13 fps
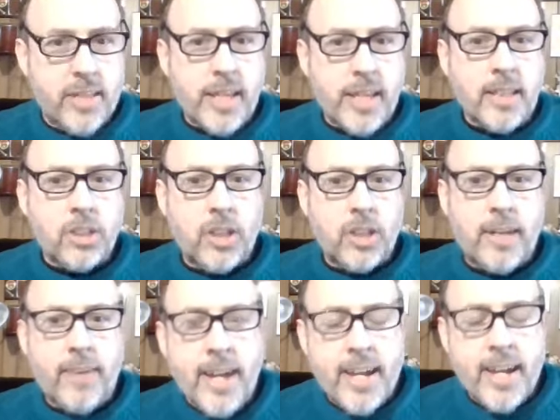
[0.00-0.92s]
The English
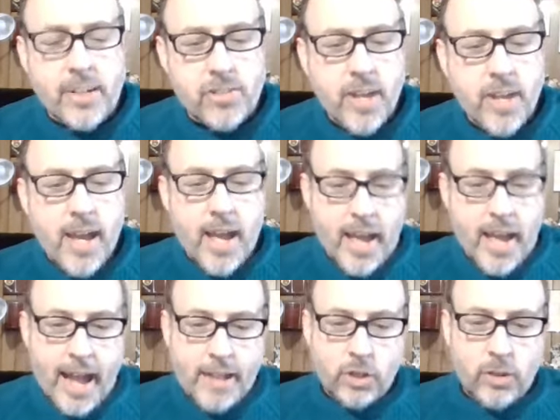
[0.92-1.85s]
letter X
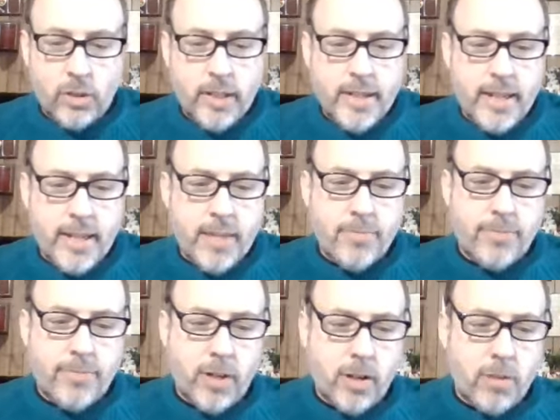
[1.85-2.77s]
actually
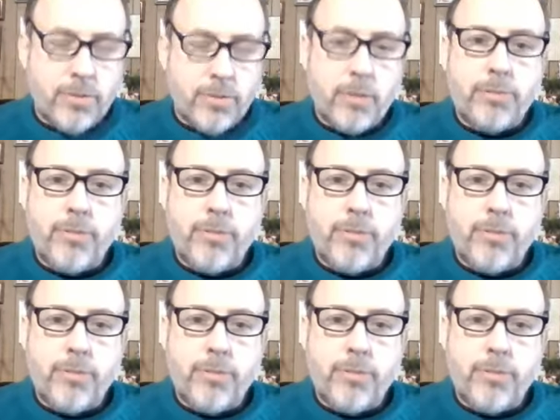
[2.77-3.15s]
evolved